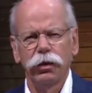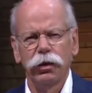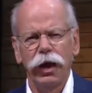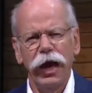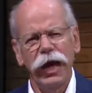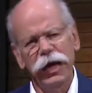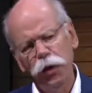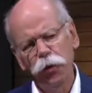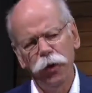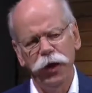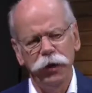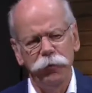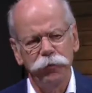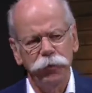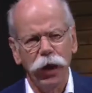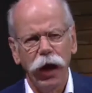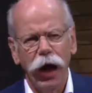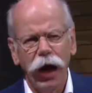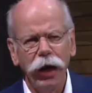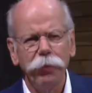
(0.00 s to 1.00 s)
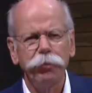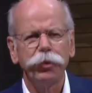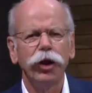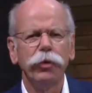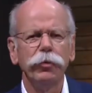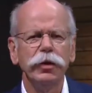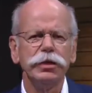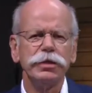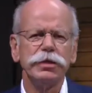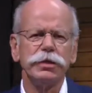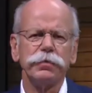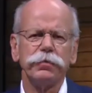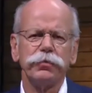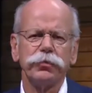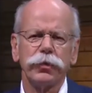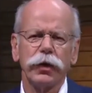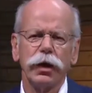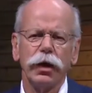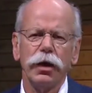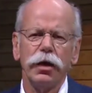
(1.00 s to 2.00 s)
Anyway, I promise
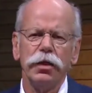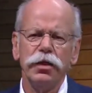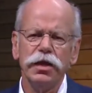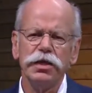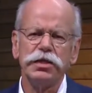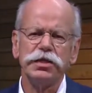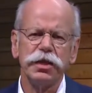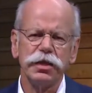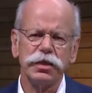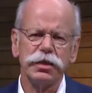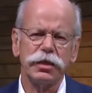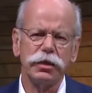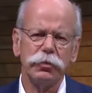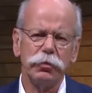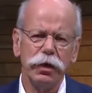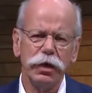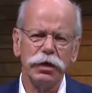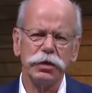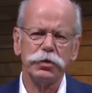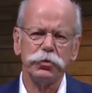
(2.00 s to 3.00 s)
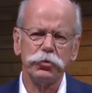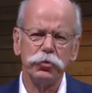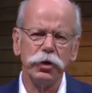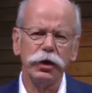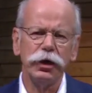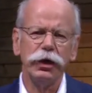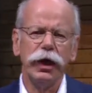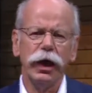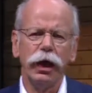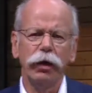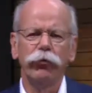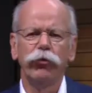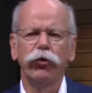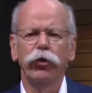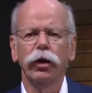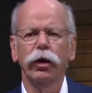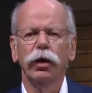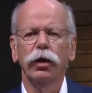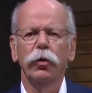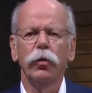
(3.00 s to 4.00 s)
this system is really
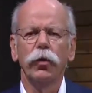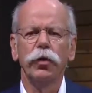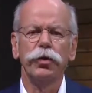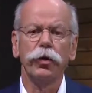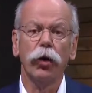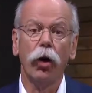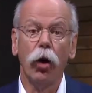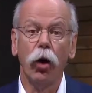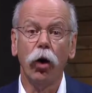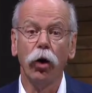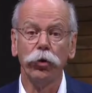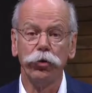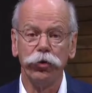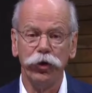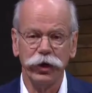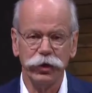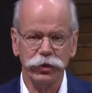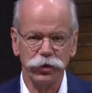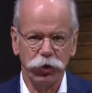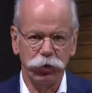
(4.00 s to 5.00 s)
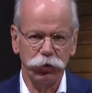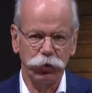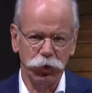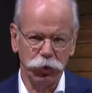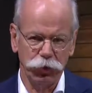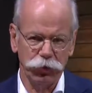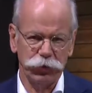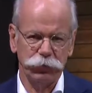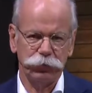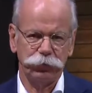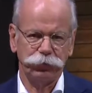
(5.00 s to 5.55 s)
helpful with all things on road.